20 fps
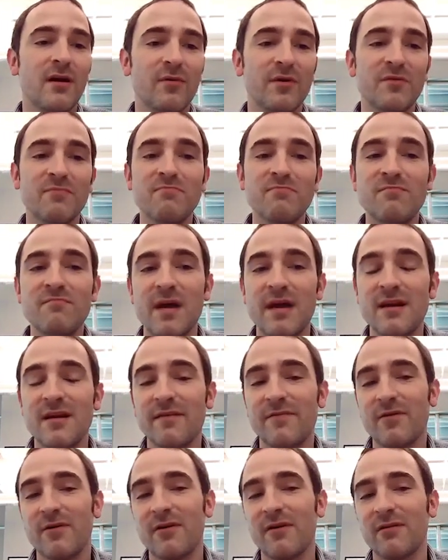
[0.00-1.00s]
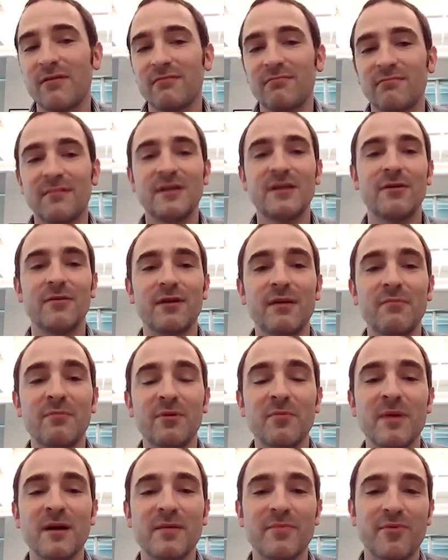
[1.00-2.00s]
with many of our
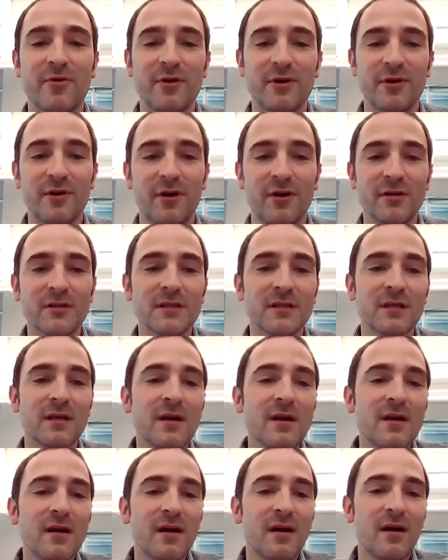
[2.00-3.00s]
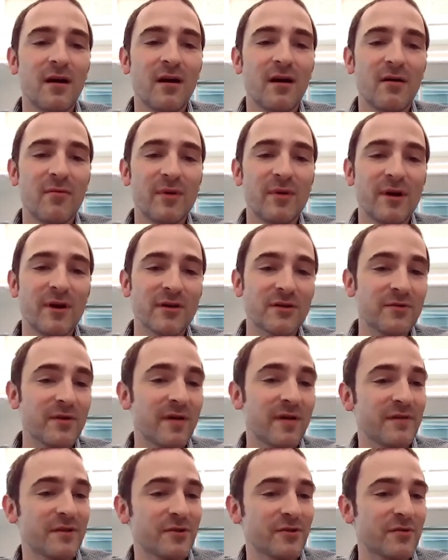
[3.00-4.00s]
implemented protocols. We also
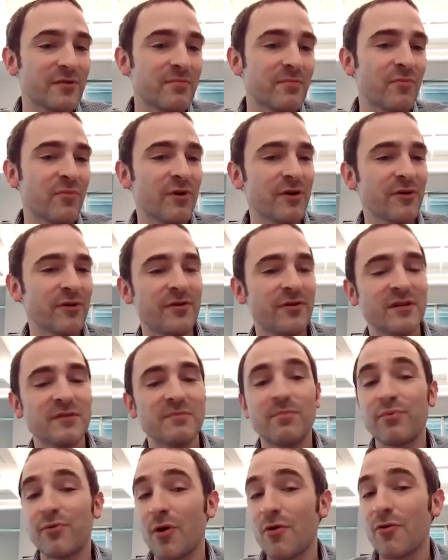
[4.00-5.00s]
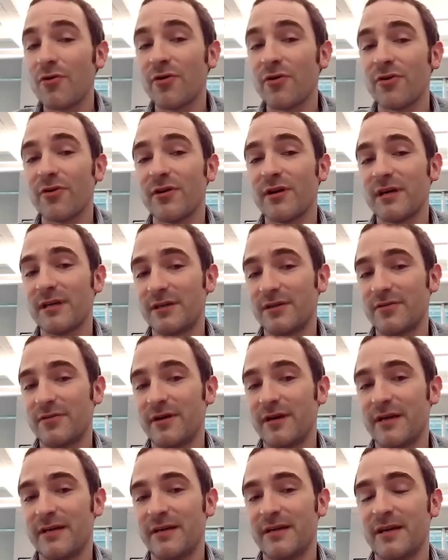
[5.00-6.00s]
have certain what are known as broker
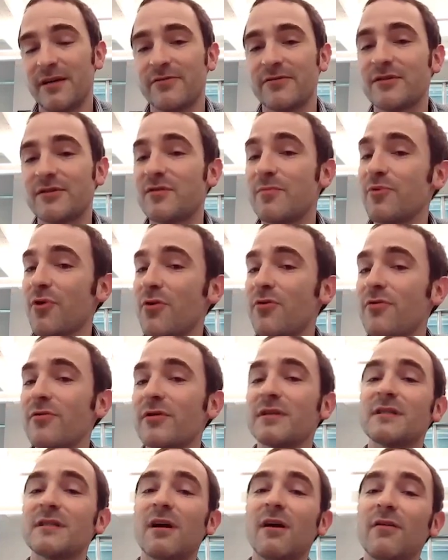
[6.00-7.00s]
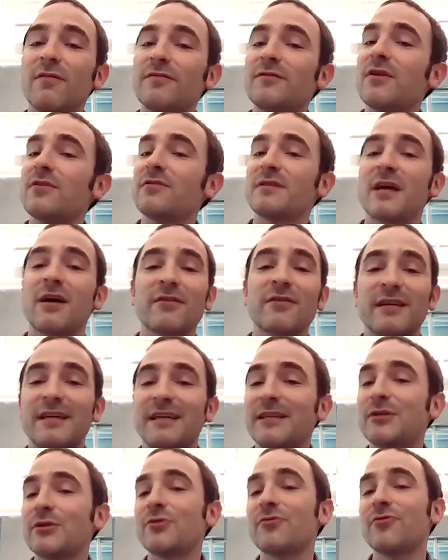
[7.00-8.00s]
integrated connectors. The broker itself knows how to
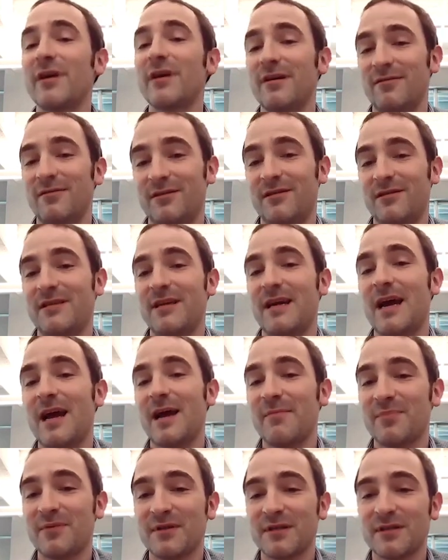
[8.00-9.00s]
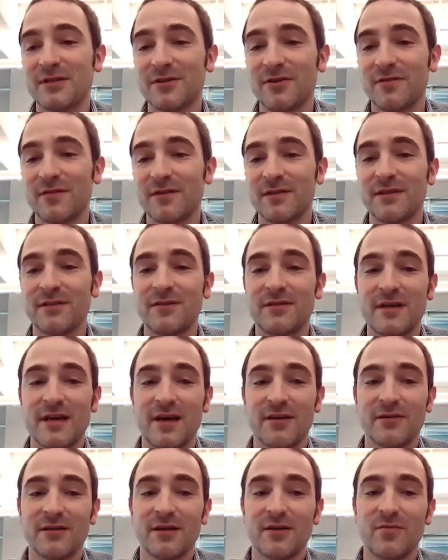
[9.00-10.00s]
integrate to apps and services to the
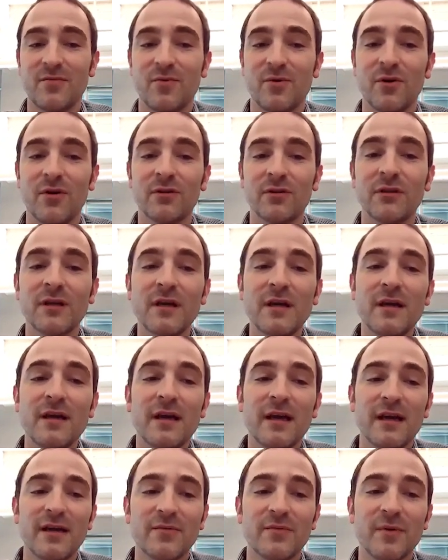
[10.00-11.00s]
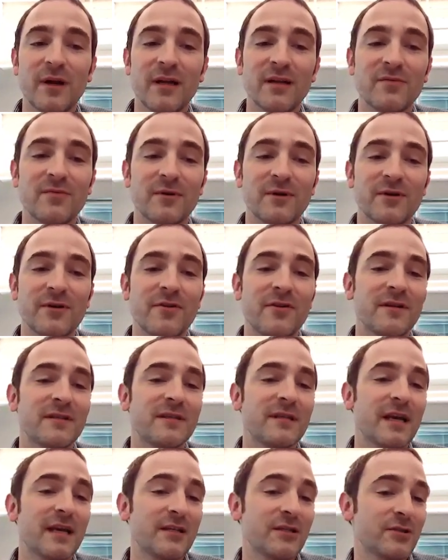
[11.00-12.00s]
outside world, as well as what are known
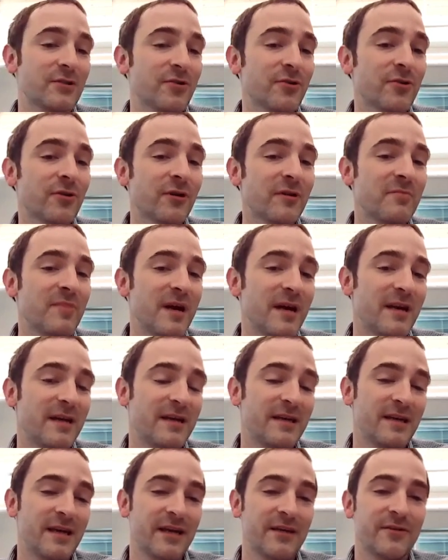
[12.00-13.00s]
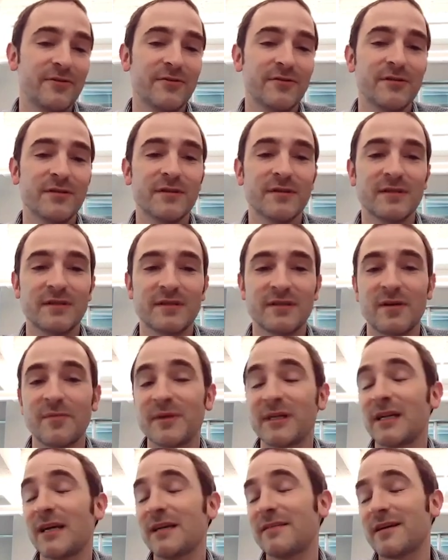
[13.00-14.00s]
as external embedded connectors,
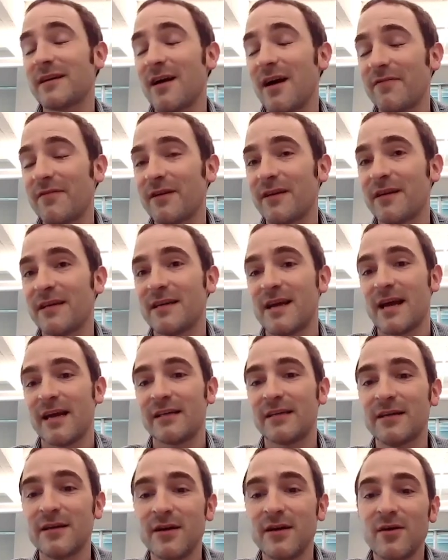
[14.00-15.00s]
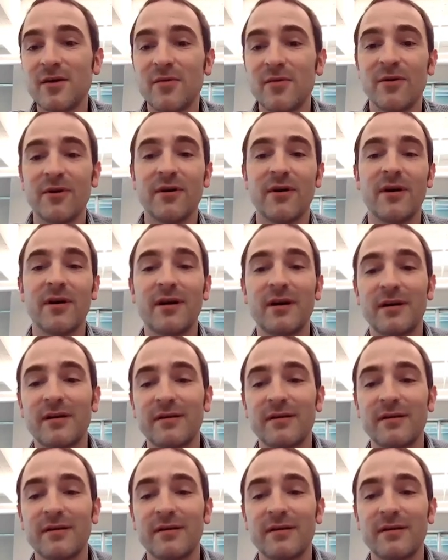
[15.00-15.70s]
something like the Kafka Connect, where